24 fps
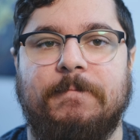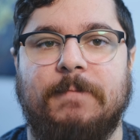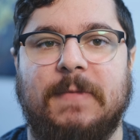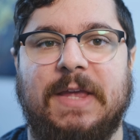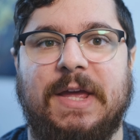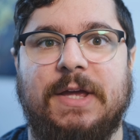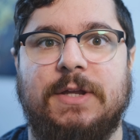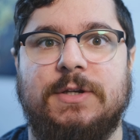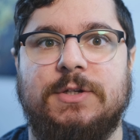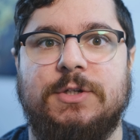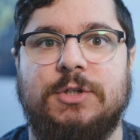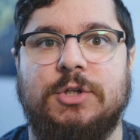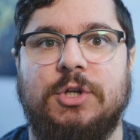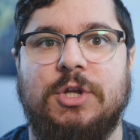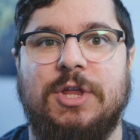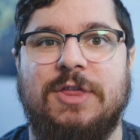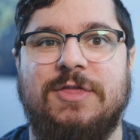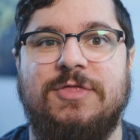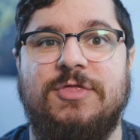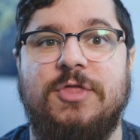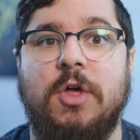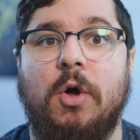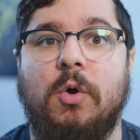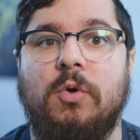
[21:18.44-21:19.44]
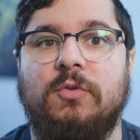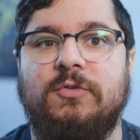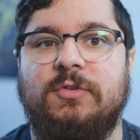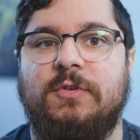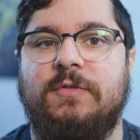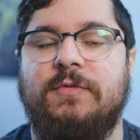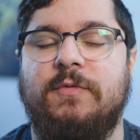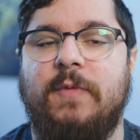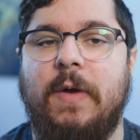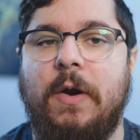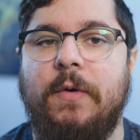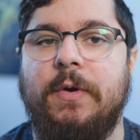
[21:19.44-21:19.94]
And those are
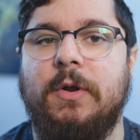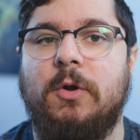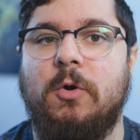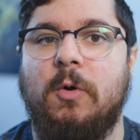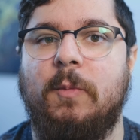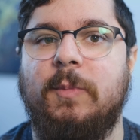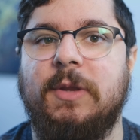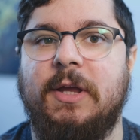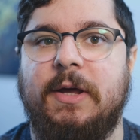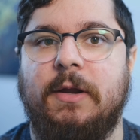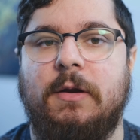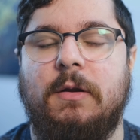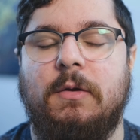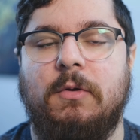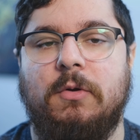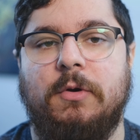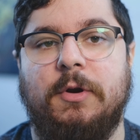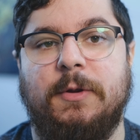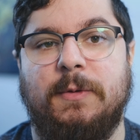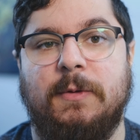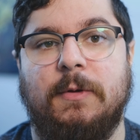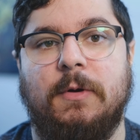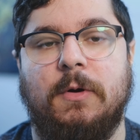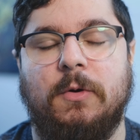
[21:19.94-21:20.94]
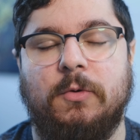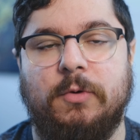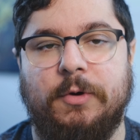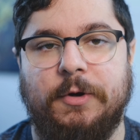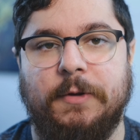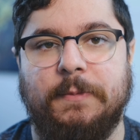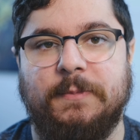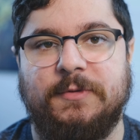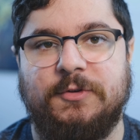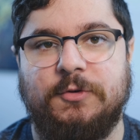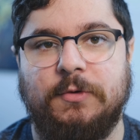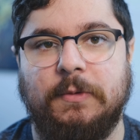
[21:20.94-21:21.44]
very complicated
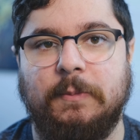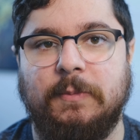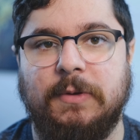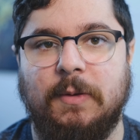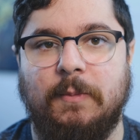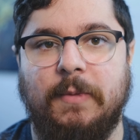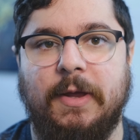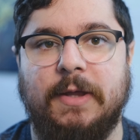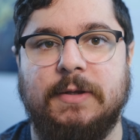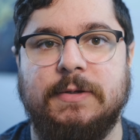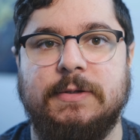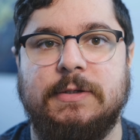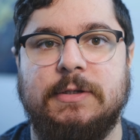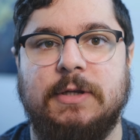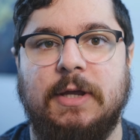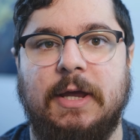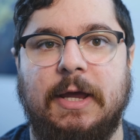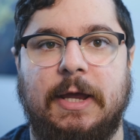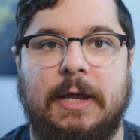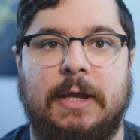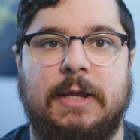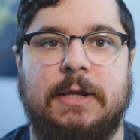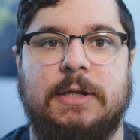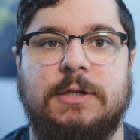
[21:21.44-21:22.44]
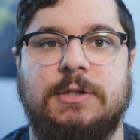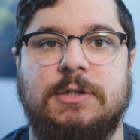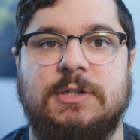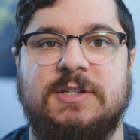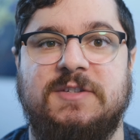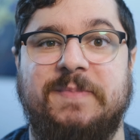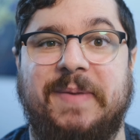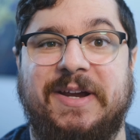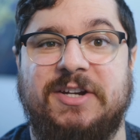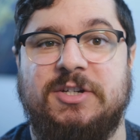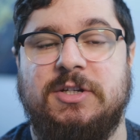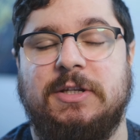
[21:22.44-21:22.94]
algorithms to implement, and
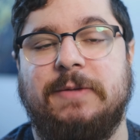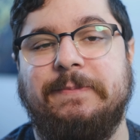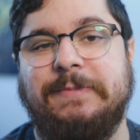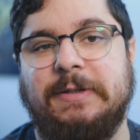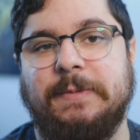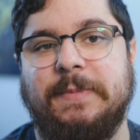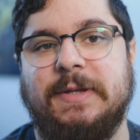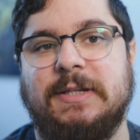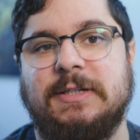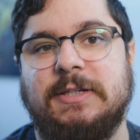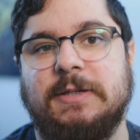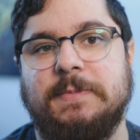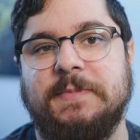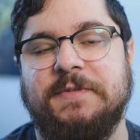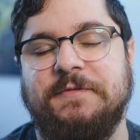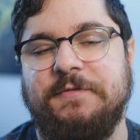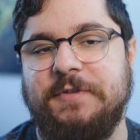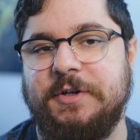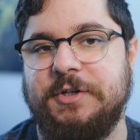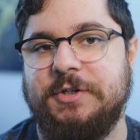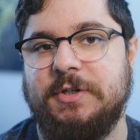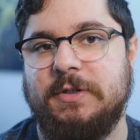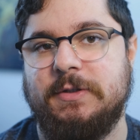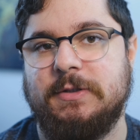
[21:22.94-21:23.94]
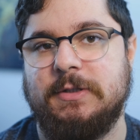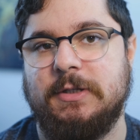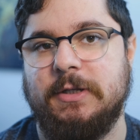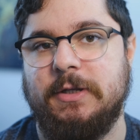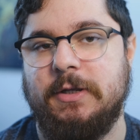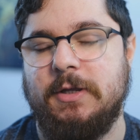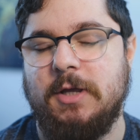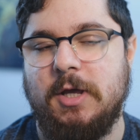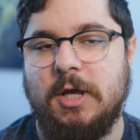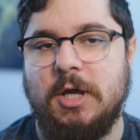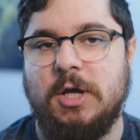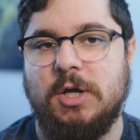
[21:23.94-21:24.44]
especially implement them
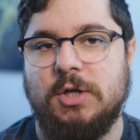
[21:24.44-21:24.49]
efficiently.